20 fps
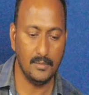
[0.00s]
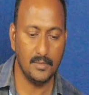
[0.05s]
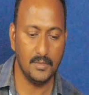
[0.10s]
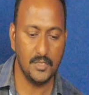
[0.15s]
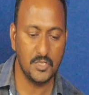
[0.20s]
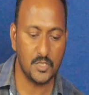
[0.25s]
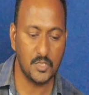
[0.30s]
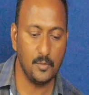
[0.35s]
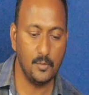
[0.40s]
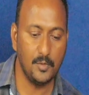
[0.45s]

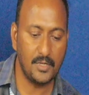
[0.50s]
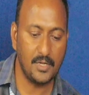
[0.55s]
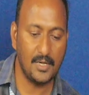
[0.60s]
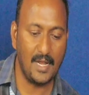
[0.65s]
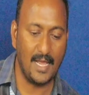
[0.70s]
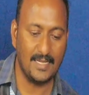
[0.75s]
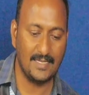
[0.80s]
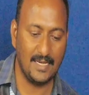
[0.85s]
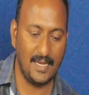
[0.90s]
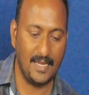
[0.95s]
distributed
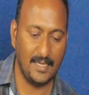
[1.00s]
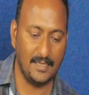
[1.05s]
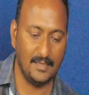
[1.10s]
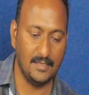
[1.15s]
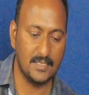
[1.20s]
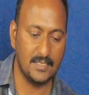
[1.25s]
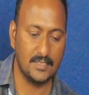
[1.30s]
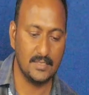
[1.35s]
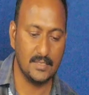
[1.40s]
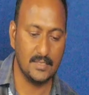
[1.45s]
as like
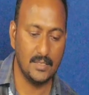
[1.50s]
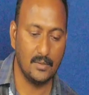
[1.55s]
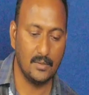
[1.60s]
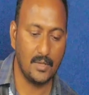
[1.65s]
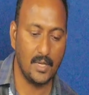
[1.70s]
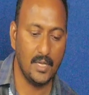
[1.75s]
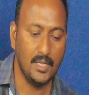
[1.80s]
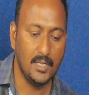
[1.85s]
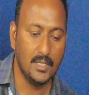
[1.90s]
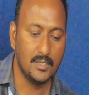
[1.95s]
this.
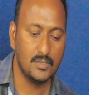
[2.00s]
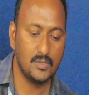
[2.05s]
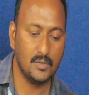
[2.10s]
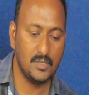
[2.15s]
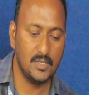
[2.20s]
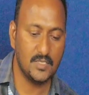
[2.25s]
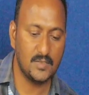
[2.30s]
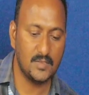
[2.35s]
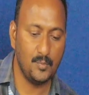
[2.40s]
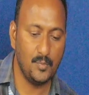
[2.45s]
Okay, so
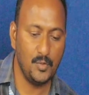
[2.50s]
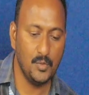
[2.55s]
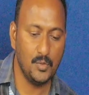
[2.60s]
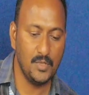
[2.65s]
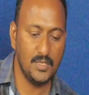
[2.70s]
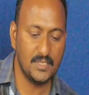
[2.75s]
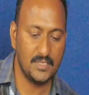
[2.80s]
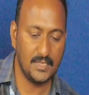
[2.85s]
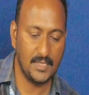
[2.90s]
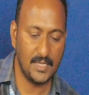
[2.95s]
this mu
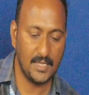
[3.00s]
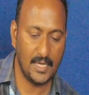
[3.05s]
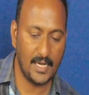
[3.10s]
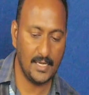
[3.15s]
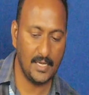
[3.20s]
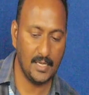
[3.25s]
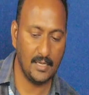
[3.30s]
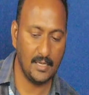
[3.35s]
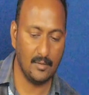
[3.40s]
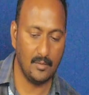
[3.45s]
is
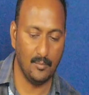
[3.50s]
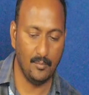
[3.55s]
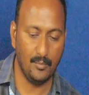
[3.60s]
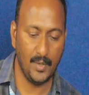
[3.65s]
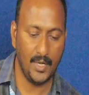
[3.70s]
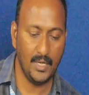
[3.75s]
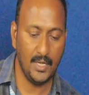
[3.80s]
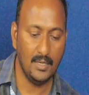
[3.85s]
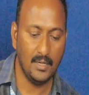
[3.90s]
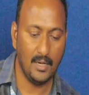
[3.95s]
indicating
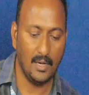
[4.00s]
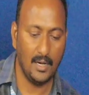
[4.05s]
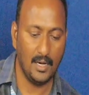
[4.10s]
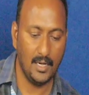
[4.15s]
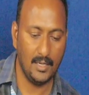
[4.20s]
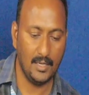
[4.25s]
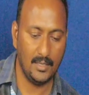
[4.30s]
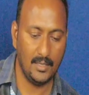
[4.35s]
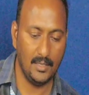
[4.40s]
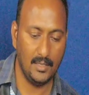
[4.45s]
mean,
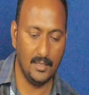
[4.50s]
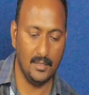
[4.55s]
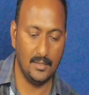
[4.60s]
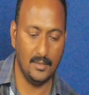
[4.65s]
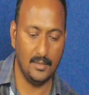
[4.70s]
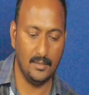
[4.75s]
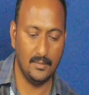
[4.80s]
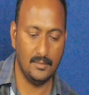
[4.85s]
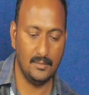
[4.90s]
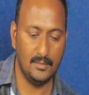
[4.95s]
and
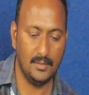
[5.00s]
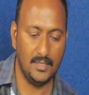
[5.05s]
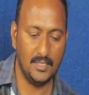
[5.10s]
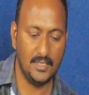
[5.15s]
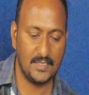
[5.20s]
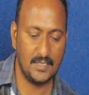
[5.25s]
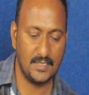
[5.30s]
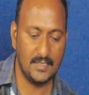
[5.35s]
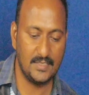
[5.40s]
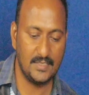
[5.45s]

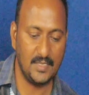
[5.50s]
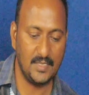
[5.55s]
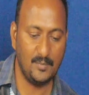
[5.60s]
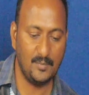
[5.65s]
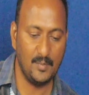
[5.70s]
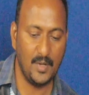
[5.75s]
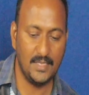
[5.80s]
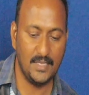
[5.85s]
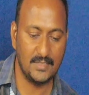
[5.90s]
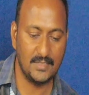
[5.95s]
this
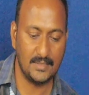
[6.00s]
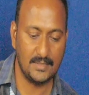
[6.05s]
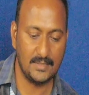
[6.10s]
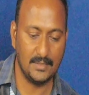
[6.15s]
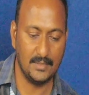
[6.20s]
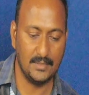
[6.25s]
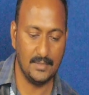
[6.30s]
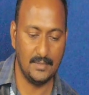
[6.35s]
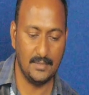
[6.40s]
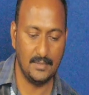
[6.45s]
sigma is
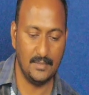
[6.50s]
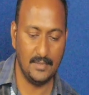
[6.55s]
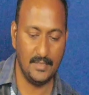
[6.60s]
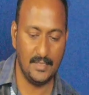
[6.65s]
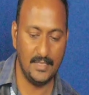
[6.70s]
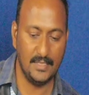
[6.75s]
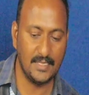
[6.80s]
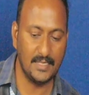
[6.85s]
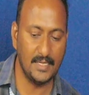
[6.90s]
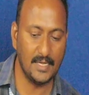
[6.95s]

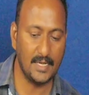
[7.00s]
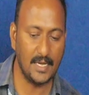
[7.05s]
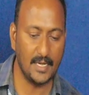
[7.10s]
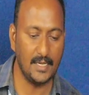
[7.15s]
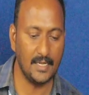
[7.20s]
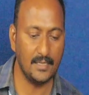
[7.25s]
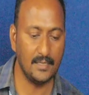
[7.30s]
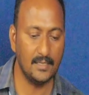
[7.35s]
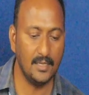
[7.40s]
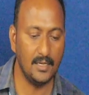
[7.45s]

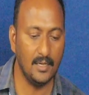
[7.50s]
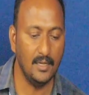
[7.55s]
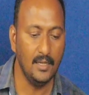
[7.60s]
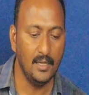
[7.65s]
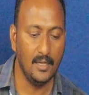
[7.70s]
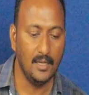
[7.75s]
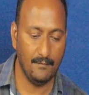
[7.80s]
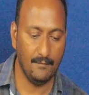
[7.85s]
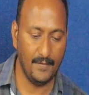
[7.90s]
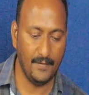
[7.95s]
indicating the
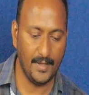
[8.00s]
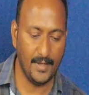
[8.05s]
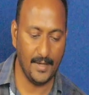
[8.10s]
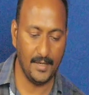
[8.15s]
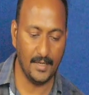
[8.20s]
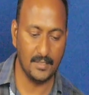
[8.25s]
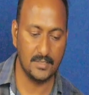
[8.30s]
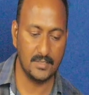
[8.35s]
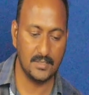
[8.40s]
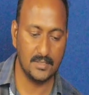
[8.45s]

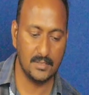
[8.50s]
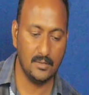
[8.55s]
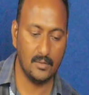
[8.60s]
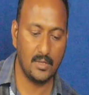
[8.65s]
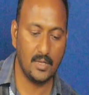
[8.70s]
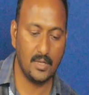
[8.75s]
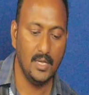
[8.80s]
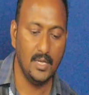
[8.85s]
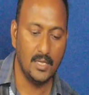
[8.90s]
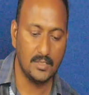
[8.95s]
variance.
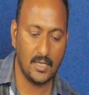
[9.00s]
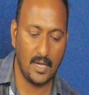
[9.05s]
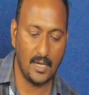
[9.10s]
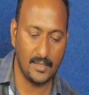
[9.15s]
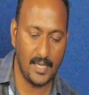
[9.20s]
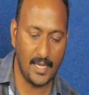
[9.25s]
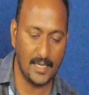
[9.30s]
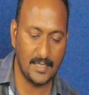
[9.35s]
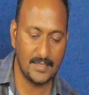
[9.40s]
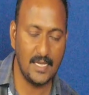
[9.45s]
Okay, so on
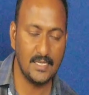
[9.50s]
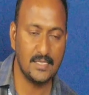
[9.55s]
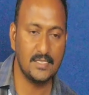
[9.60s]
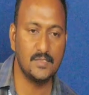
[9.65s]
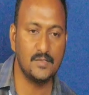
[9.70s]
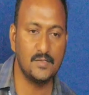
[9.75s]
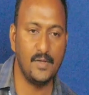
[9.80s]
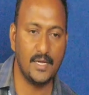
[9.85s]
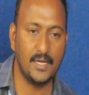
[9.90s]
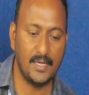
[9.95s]
the x-axis
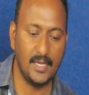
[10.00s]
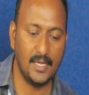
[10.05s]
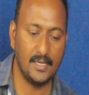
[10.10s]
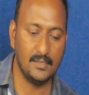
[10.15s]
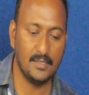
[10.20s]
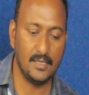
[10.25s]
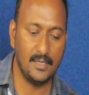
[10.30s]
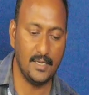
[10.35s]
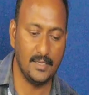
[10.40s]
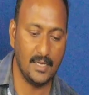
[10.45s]
we are taking
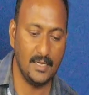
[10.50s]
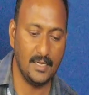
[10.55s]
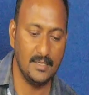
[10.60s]
the data